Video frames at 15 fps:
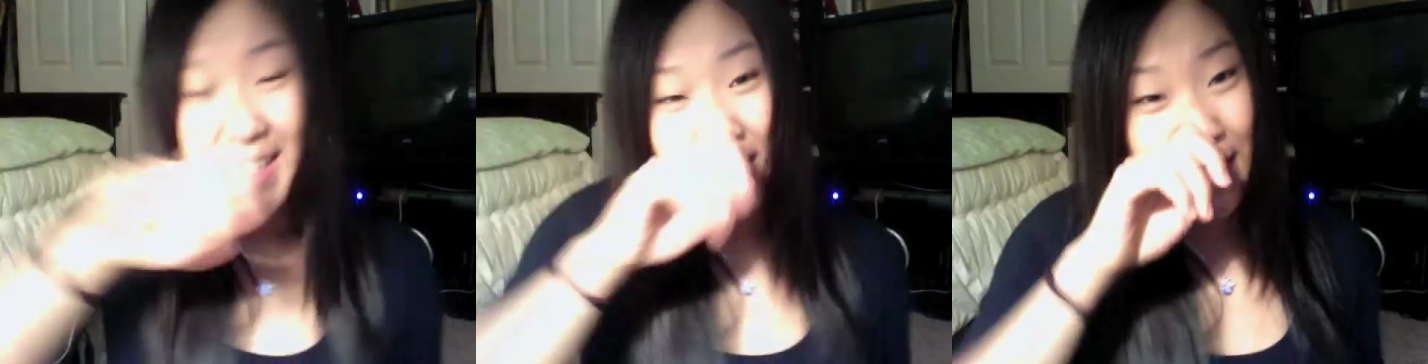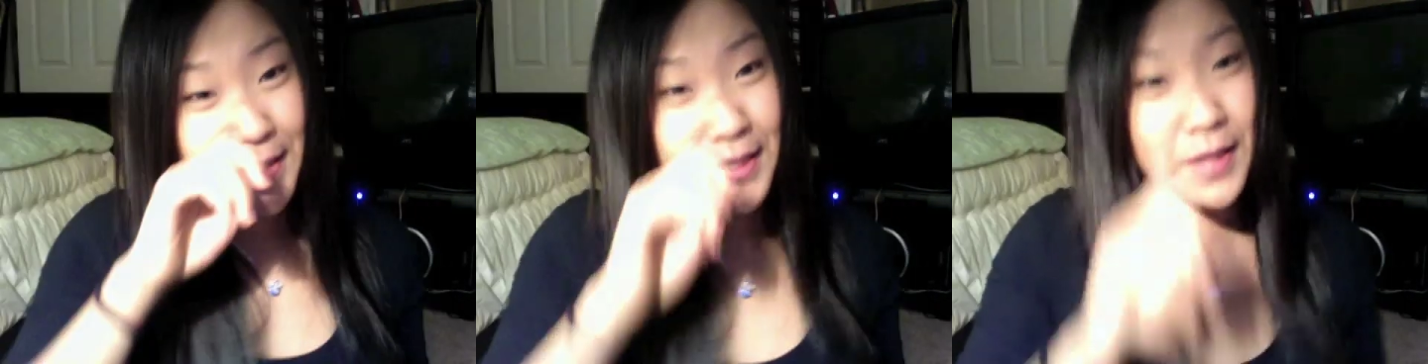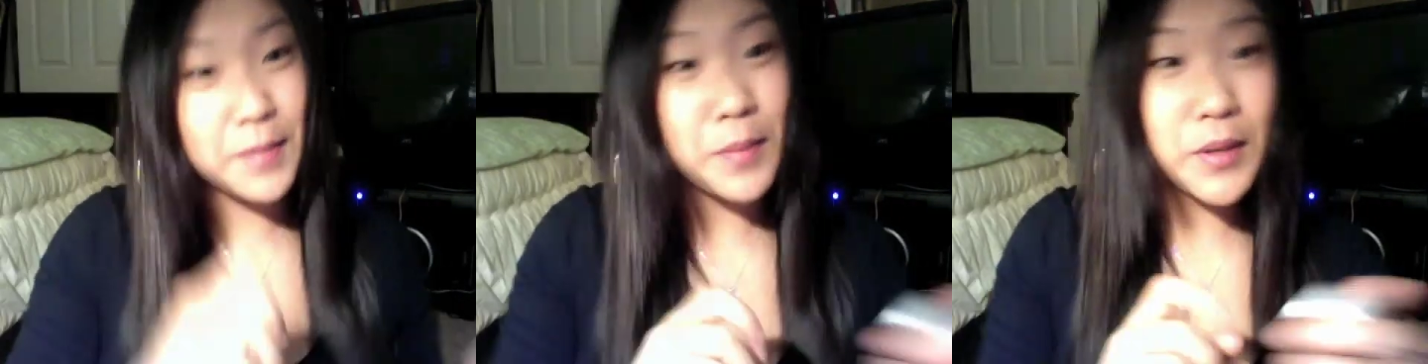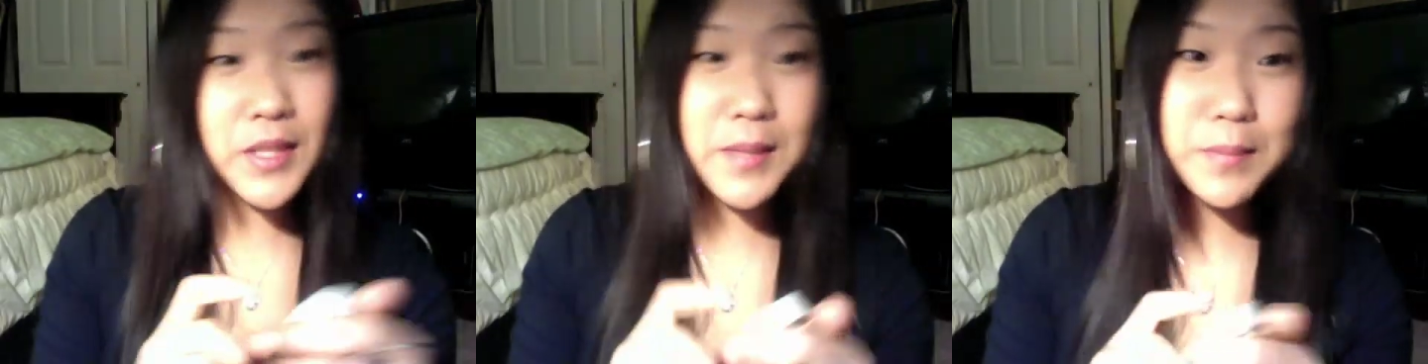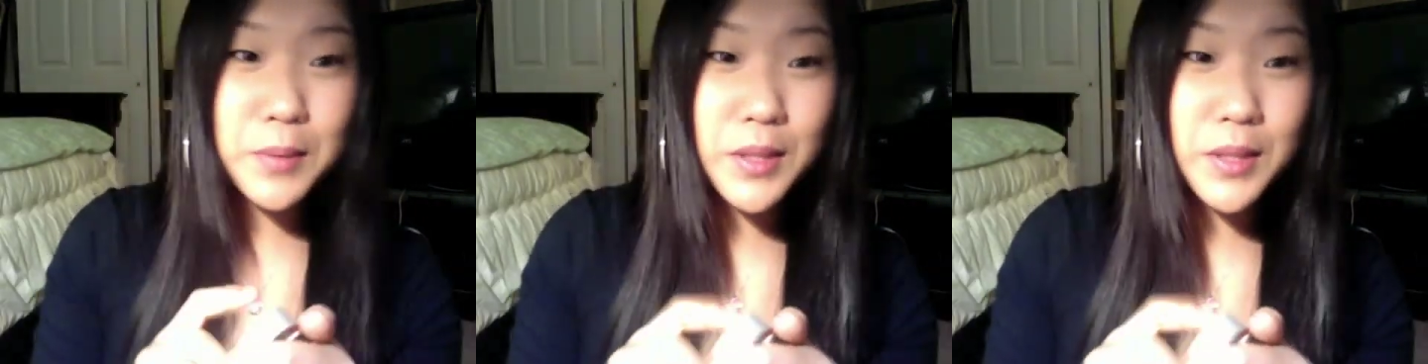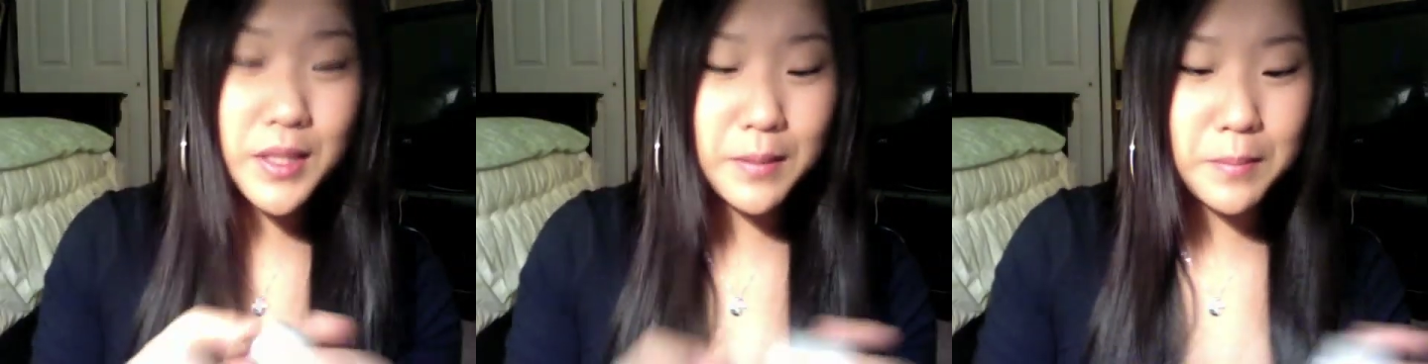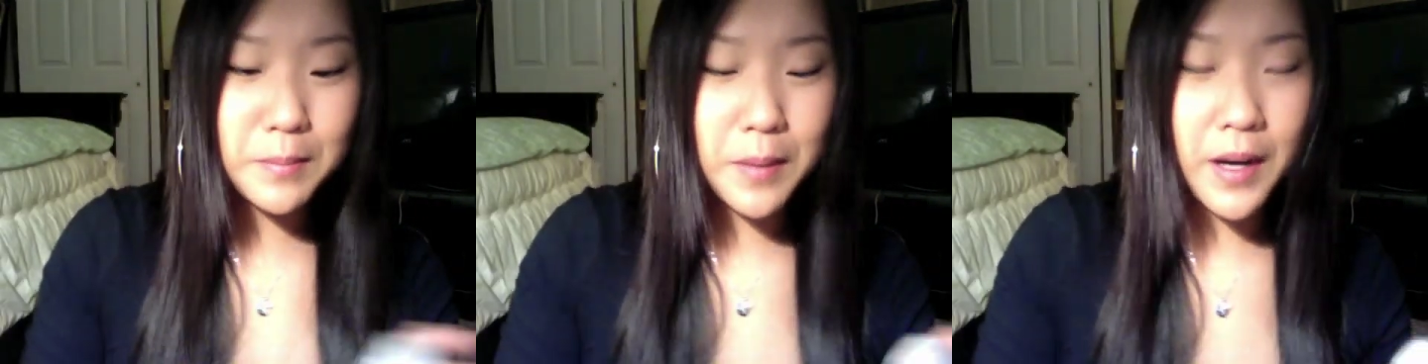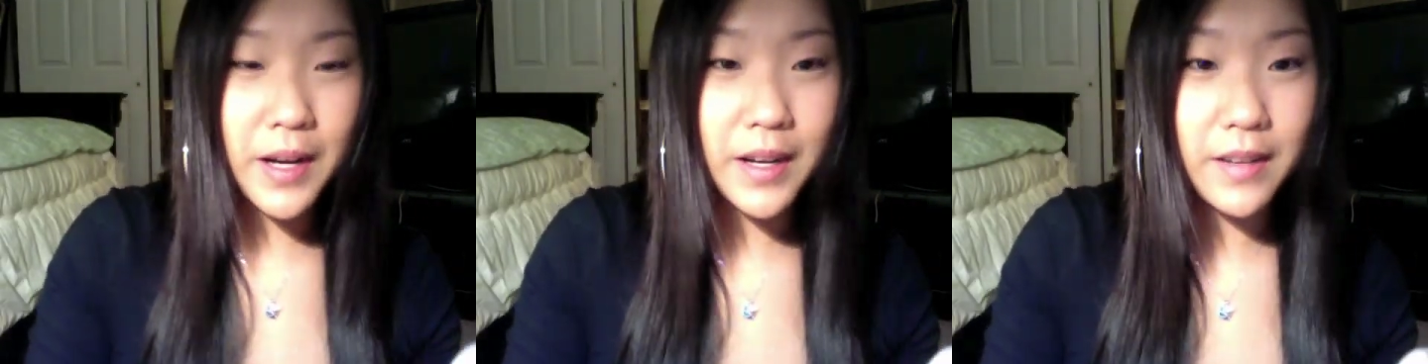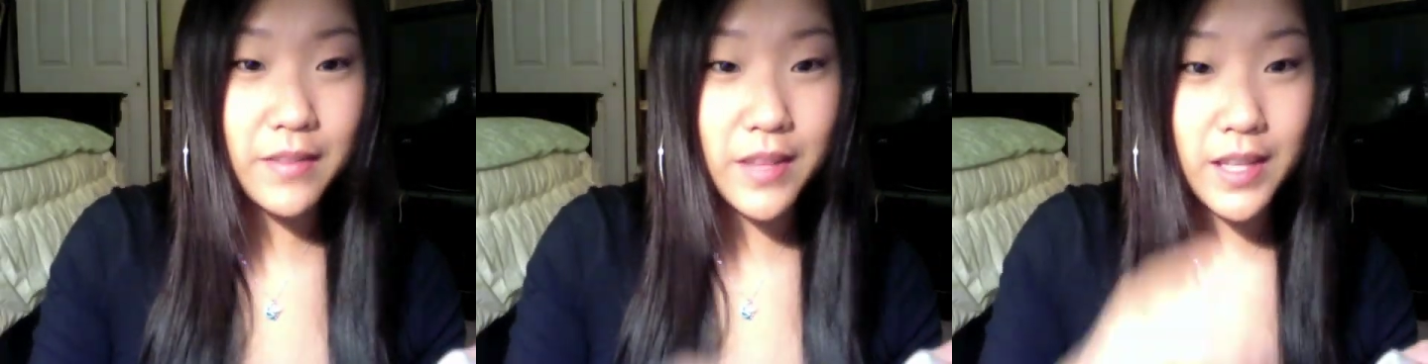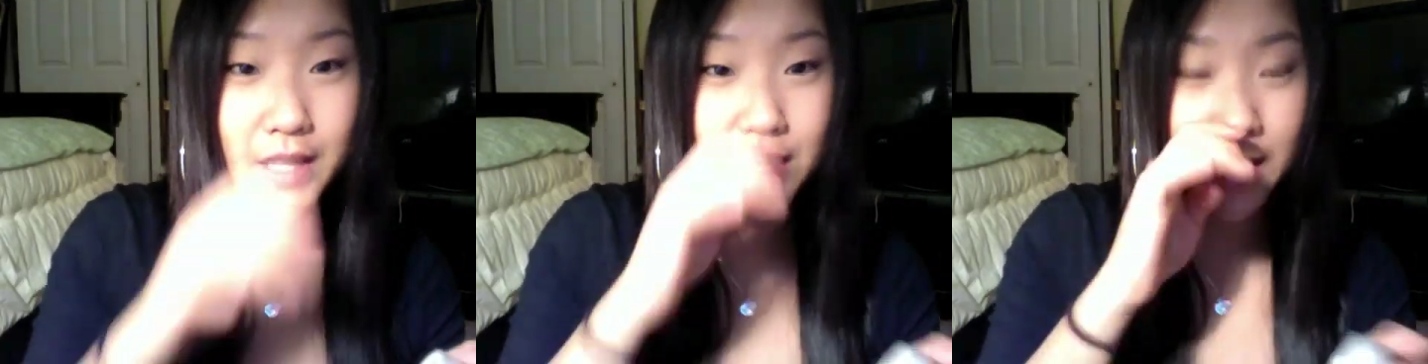so the most important part of
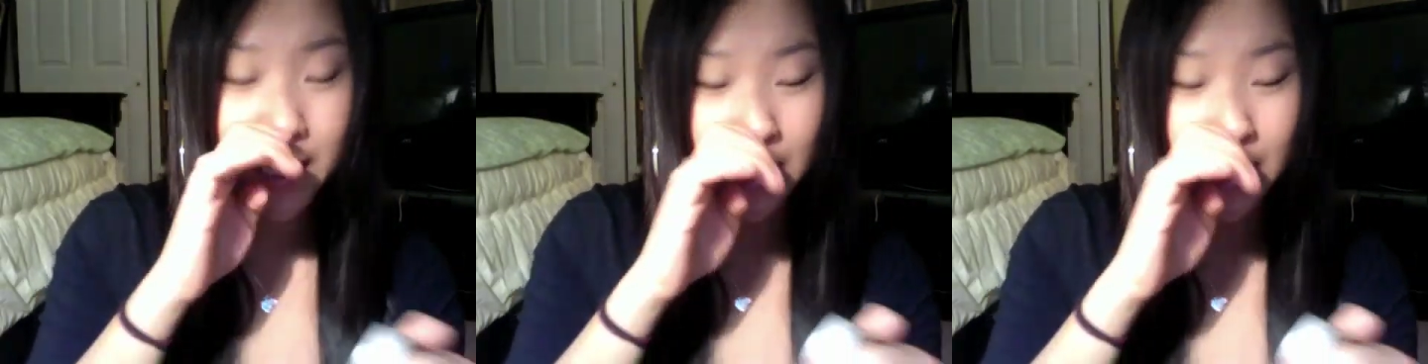this